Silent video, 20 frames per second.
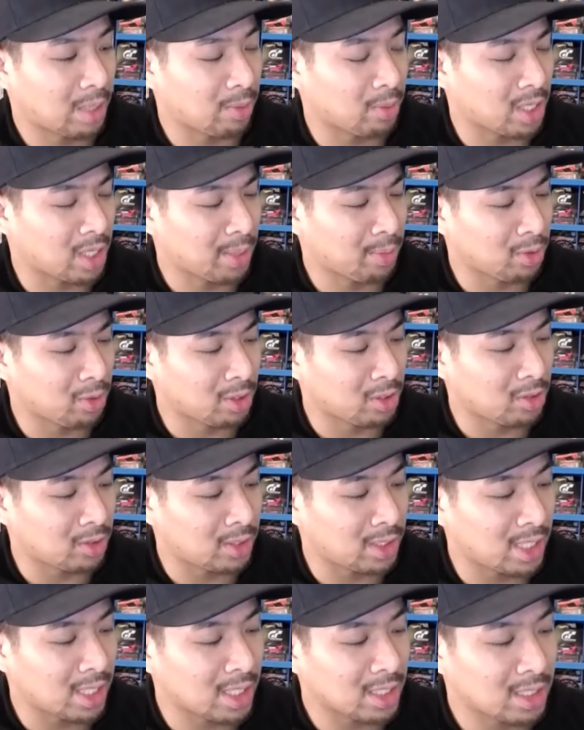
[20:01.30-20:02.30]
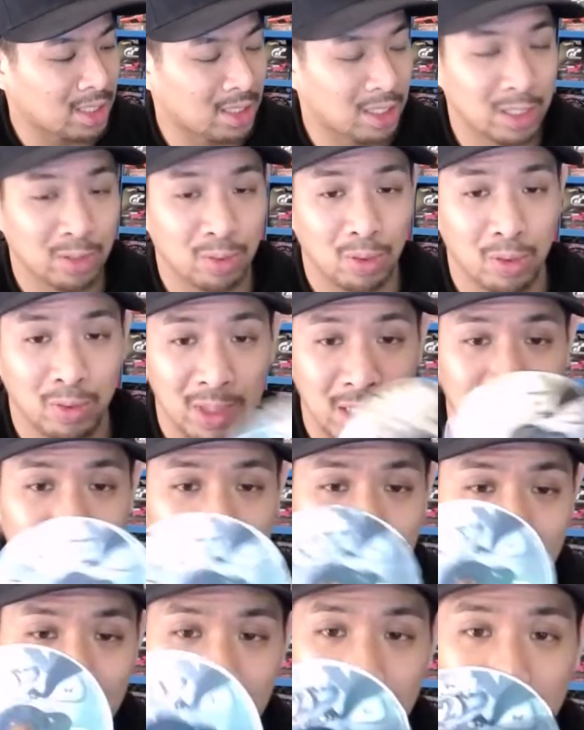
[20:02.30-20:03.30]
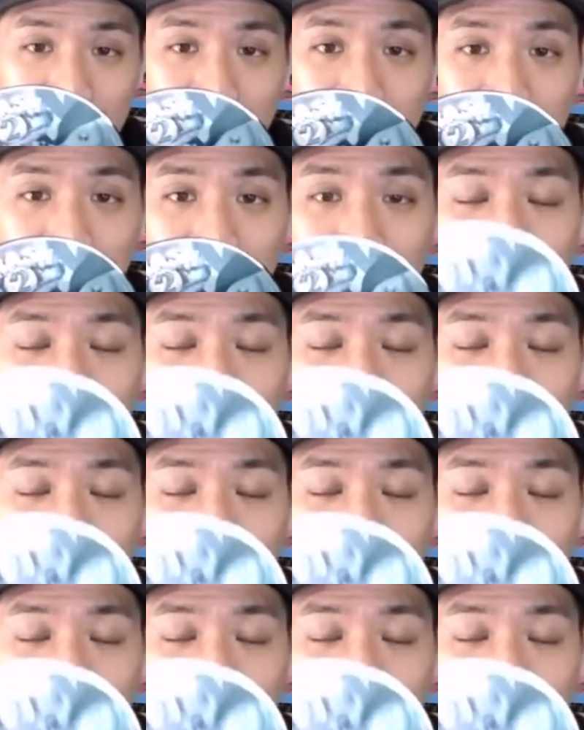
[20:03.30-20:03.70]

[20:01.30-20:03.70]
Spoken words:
with a couple loose discs. This one was actually inside